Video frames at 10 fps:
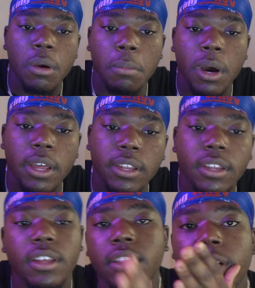
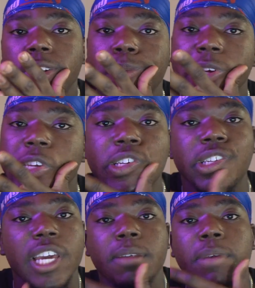but That was me
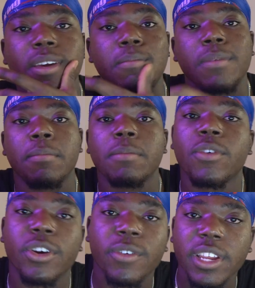just kind of being a bit
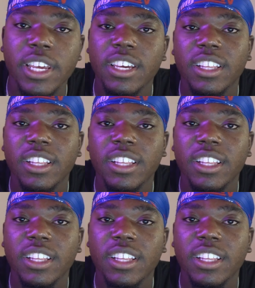more greedy.